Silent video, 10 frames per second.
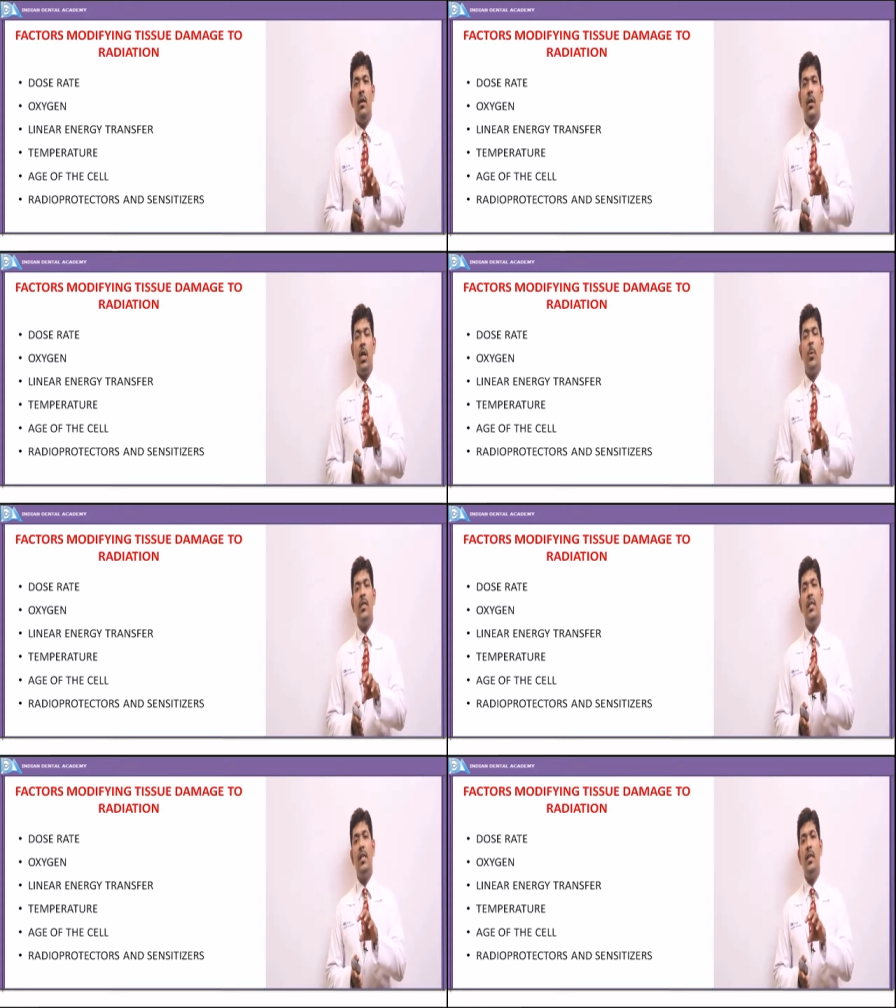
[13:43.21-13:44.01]
Now the
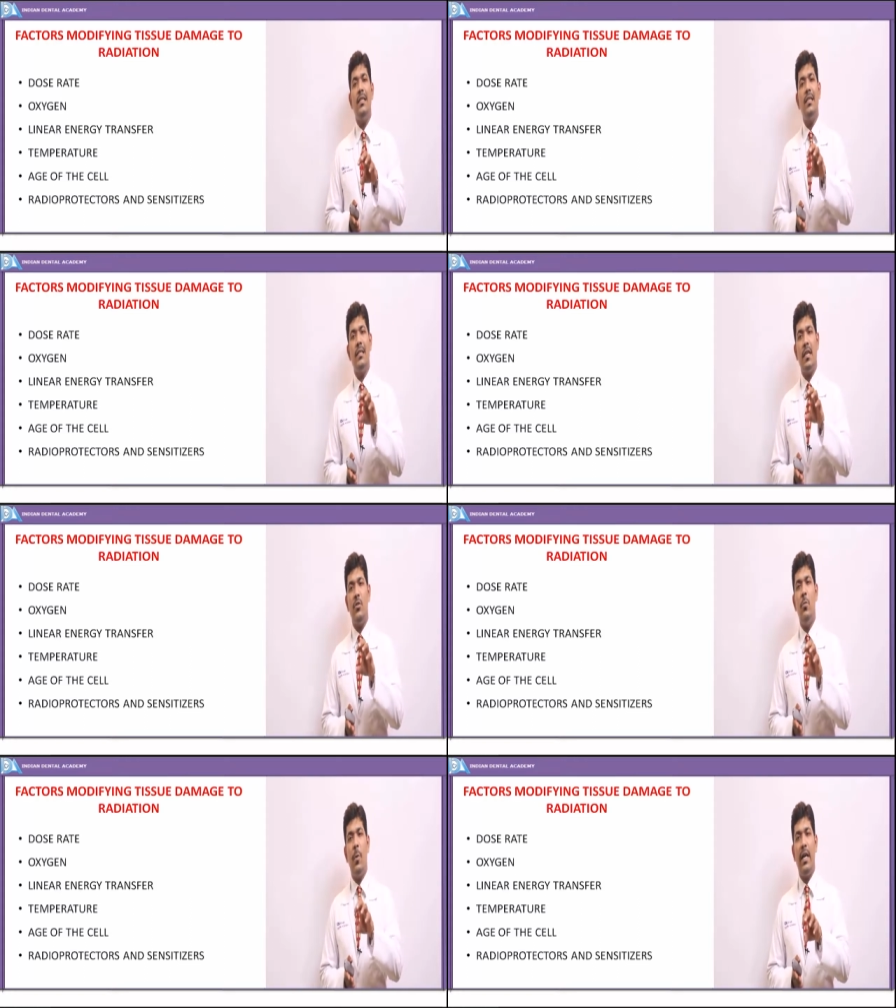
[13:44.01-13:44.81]
question arises as
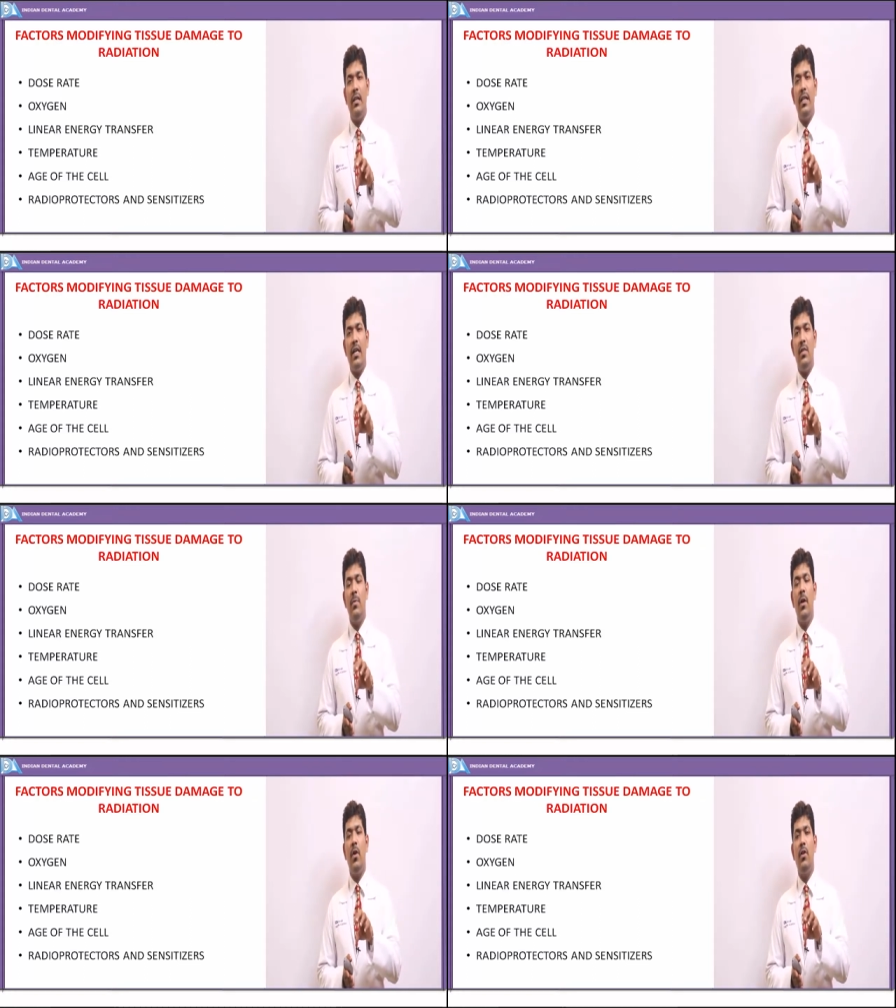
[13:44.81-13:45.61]
to why. That is
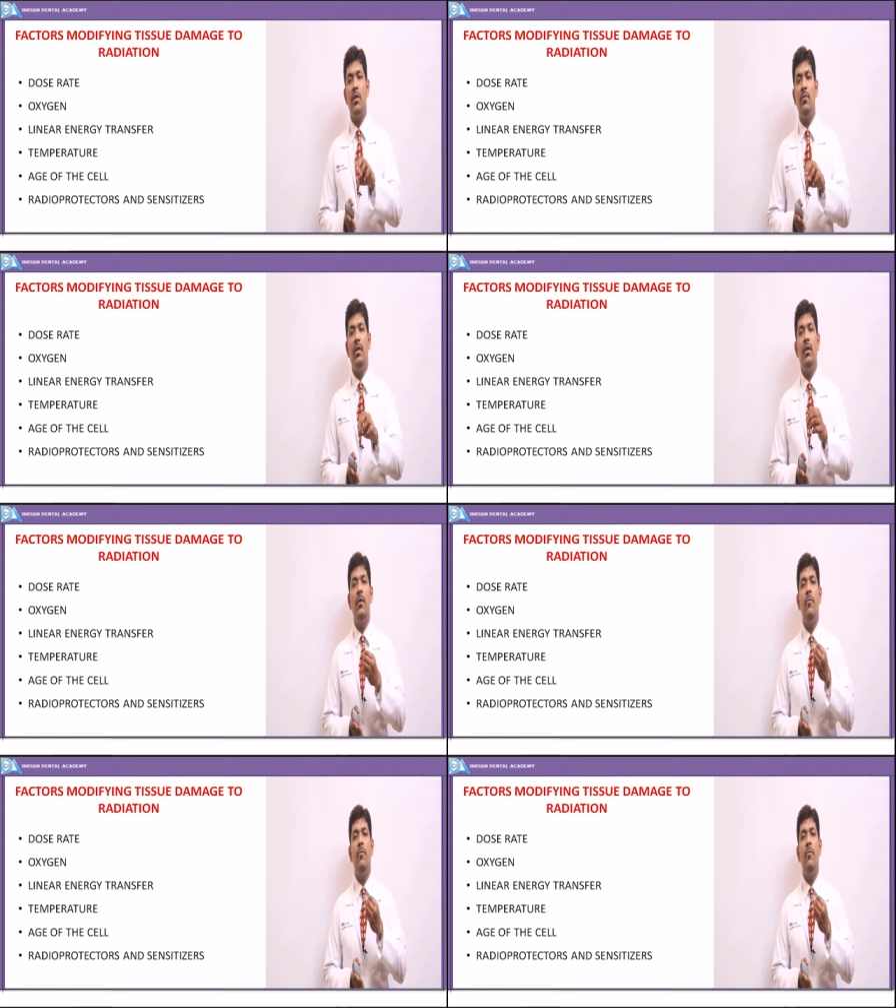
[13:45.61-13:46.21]
because of the